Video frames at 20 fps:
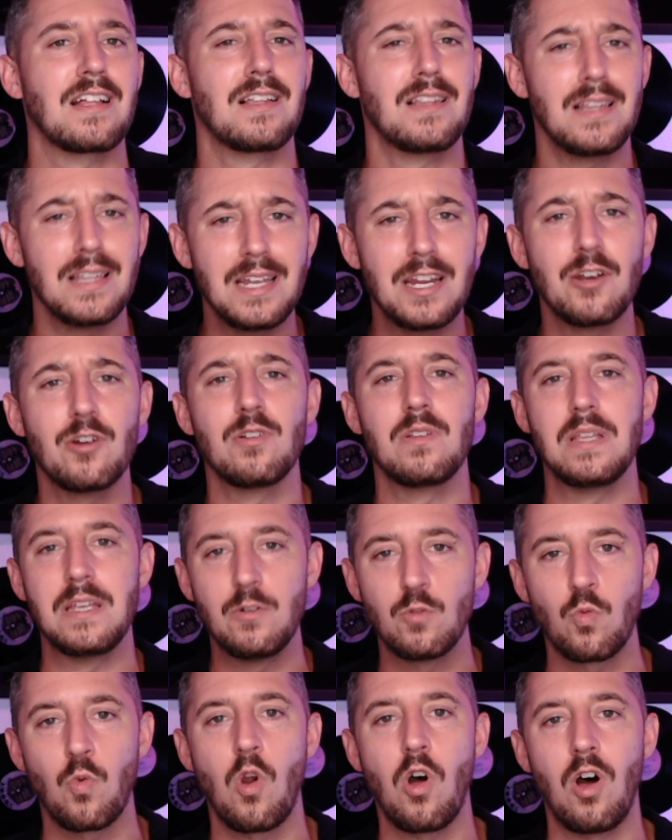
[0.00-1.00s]

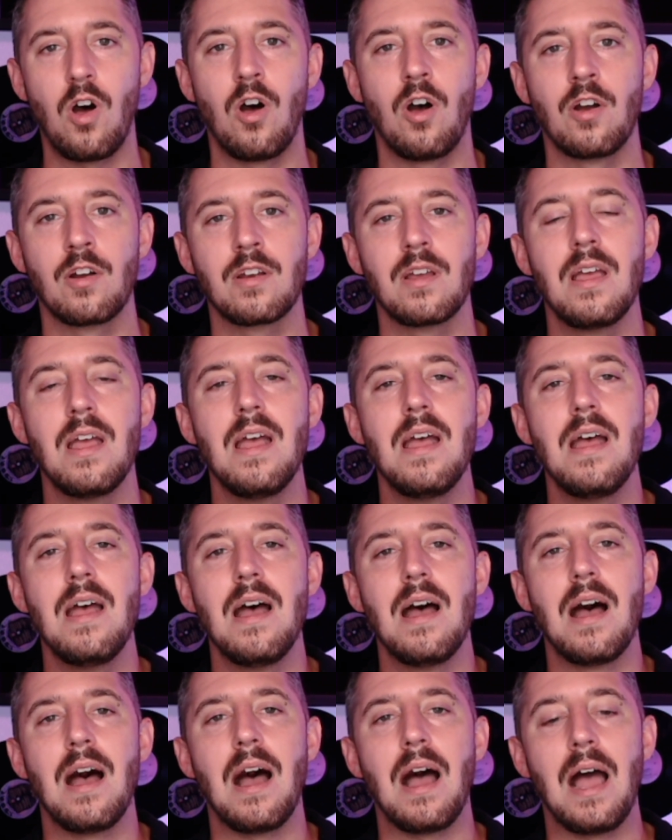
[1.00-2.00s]
clearly wrong,
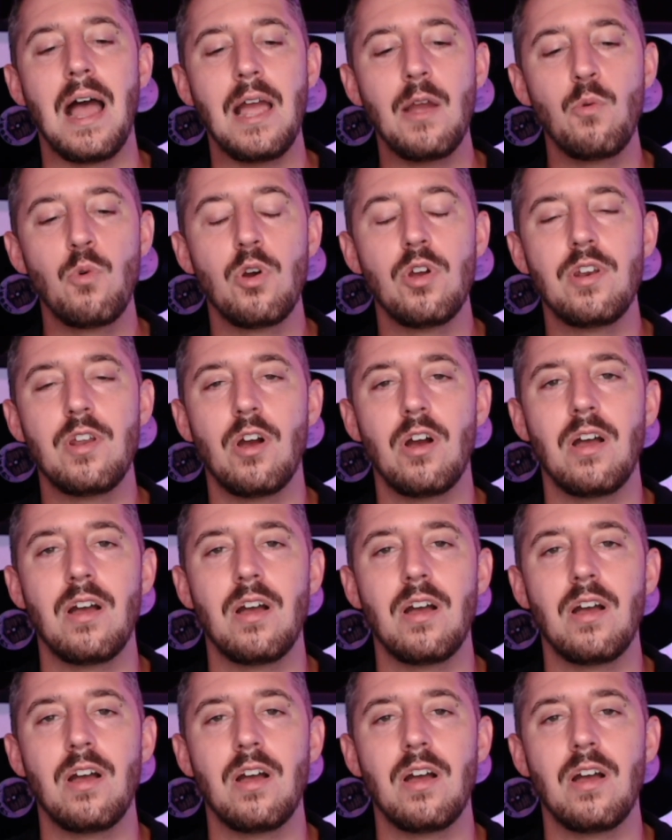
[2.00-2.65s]
I would